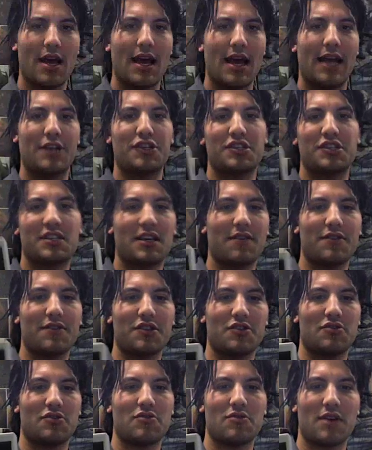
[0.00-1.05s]
It just gives
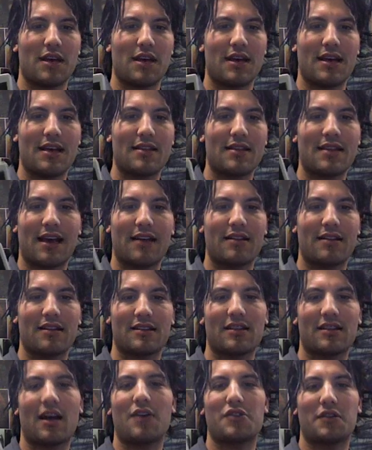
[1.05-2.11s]
you that
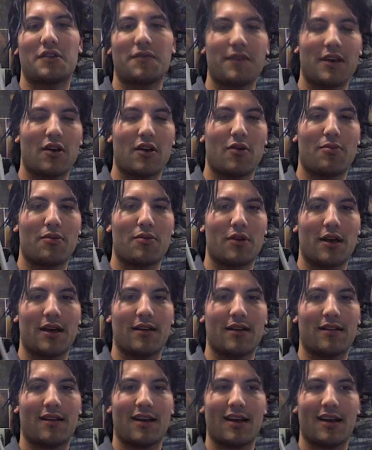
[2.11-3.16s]
nostalgic feel
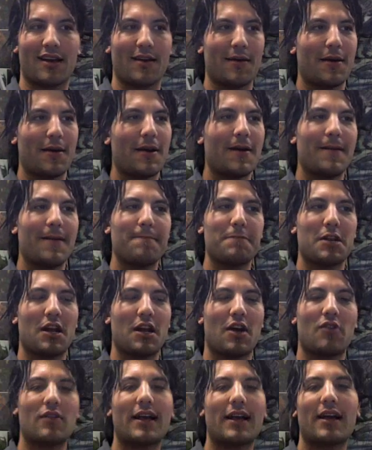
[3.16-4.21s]
playing like
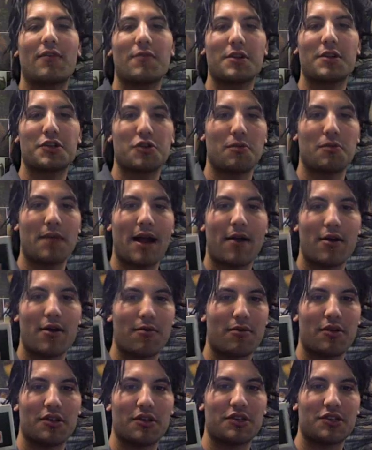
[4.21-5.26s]
original Mario
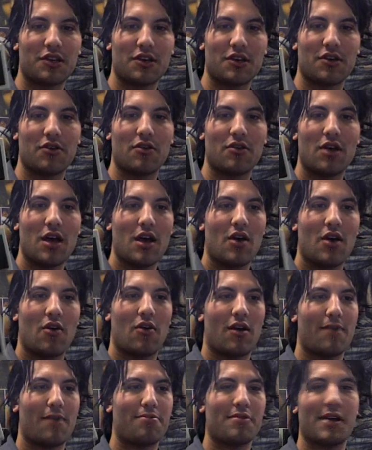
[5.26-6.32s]
Bros. 2,
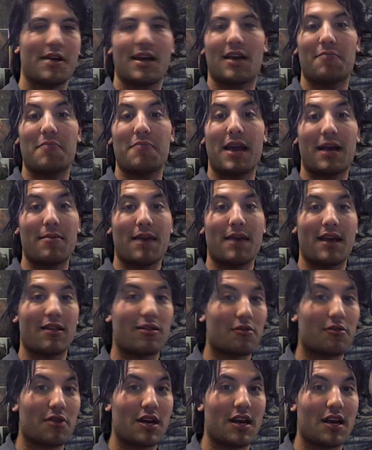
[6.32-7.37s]
or playing Mega Man
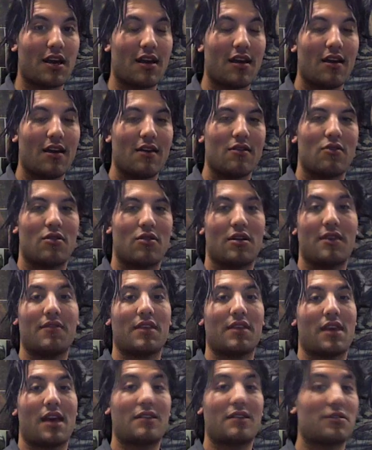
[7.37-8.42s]
3, or even
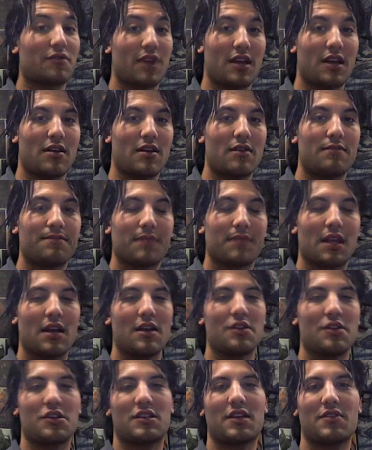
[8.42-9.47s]
Castlevania.
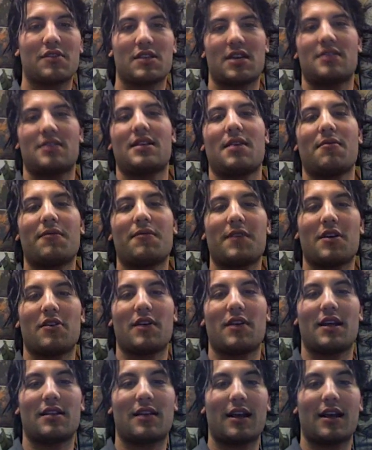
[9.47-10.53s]
It just gives you that same feel
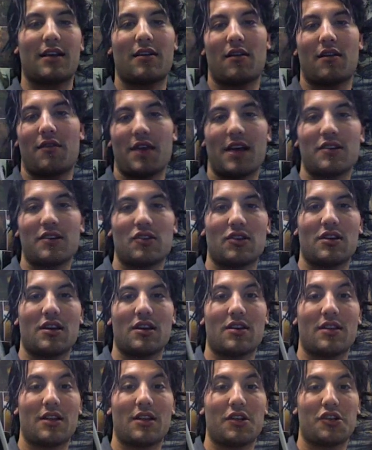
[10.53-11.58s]
that of
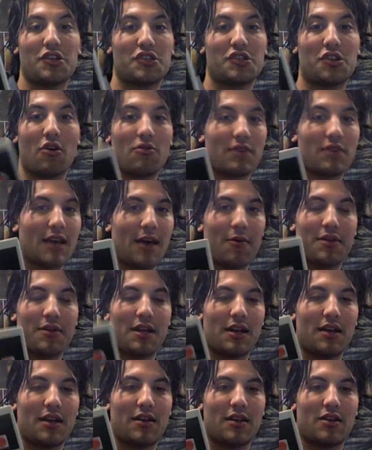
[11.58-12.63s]
yesteryear that you just don't get with
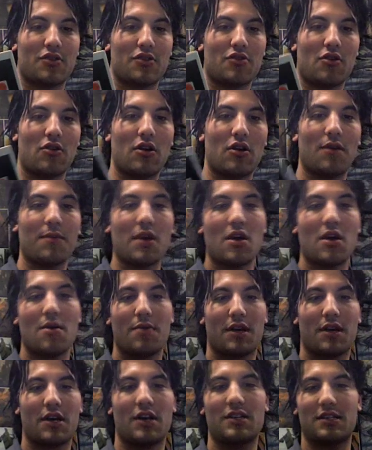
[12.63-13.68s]
any other controller,
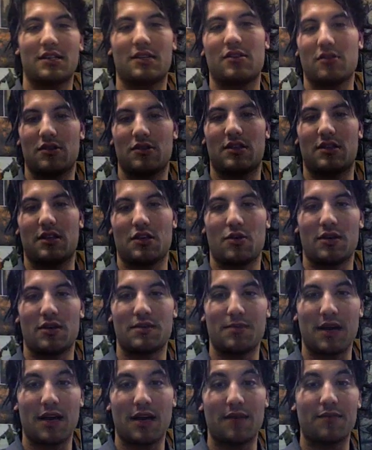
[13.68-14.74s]
because it uses the
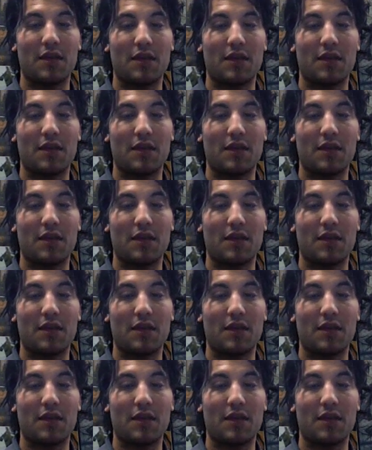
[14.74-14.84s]
USB.